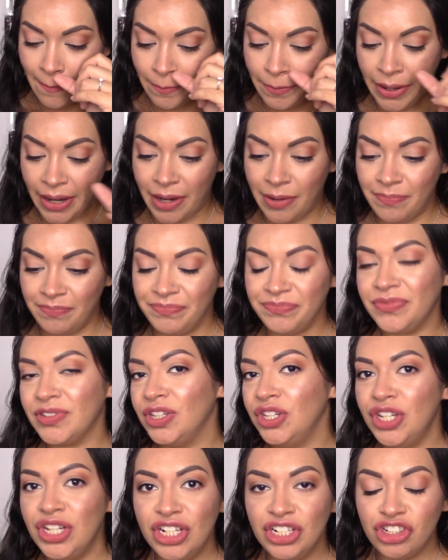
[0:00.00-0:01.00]
But
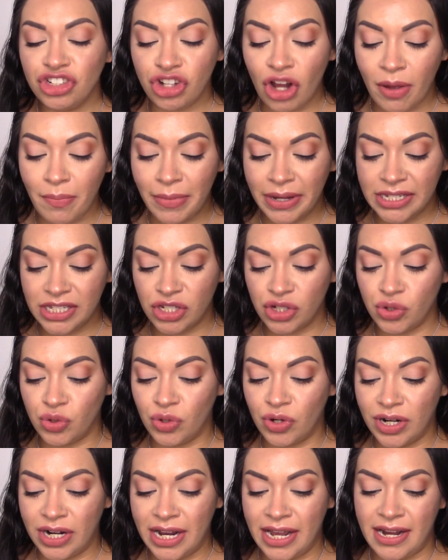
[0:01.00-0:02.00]
you can shop my
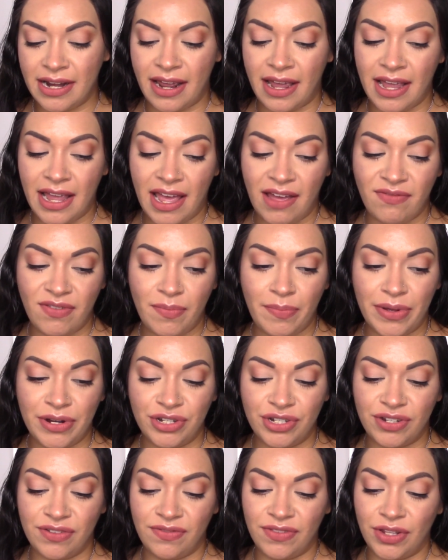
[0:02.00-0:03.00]
store and I have a
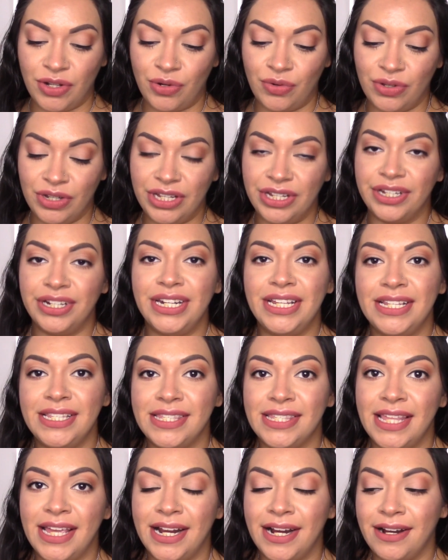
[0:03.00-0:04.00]
bunch of little goodies
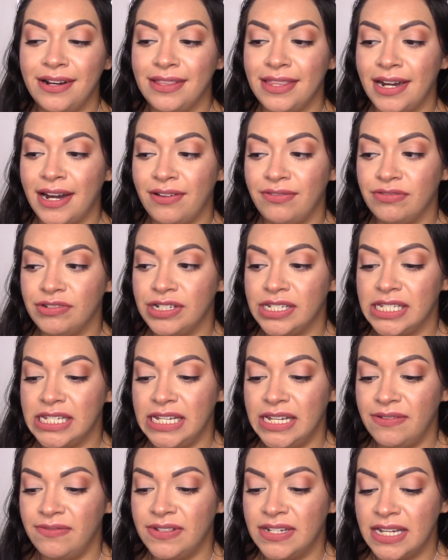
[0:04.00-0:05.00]
there that I've
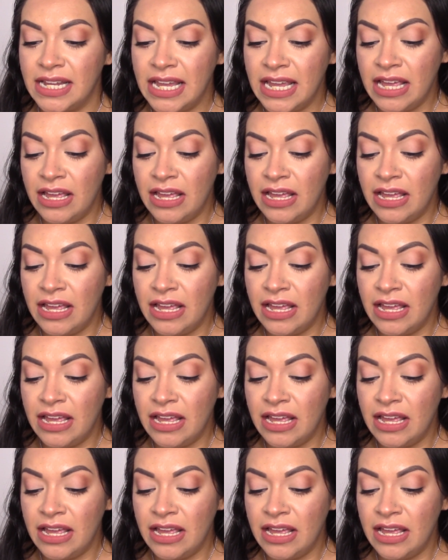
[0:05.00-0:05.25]
received